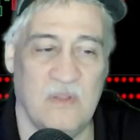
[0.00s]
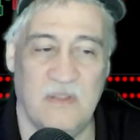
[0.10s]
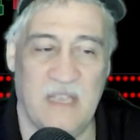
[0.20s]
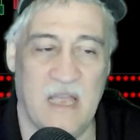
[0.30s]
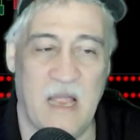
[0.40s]

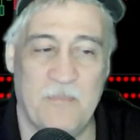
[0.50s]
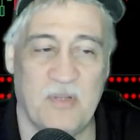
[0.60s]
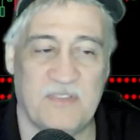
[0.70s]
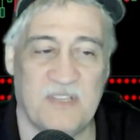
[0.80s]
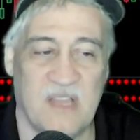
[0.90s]
I
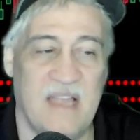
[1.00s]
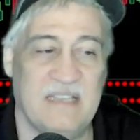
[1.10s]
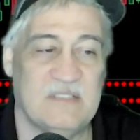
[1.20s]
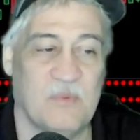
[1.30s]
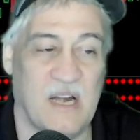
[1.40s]
put the
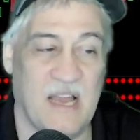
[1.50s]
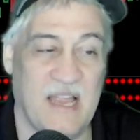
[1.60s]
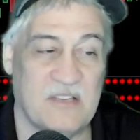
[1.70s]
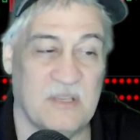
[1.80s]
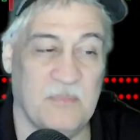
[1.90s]
lines where I
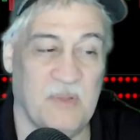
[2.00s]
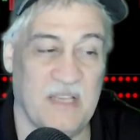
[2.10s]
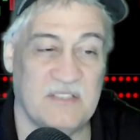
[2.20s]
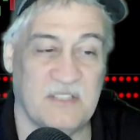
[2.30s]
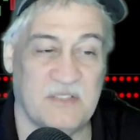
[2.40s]
actually
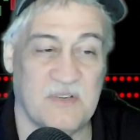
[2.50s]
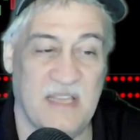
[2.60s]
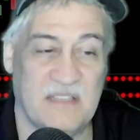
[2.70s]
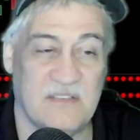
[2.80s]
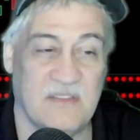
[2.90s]
placed the
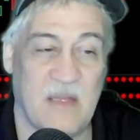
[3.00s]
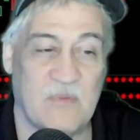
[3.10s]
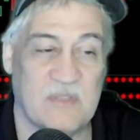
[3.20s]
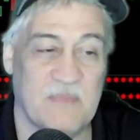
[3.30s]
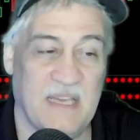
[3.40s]
trade. So that
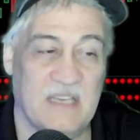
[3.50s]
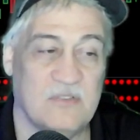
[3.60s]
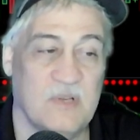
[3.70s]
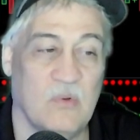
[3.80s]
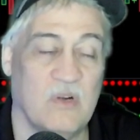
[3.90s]
was my
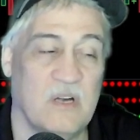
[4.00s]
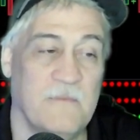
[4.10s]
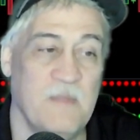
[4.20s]
entry order.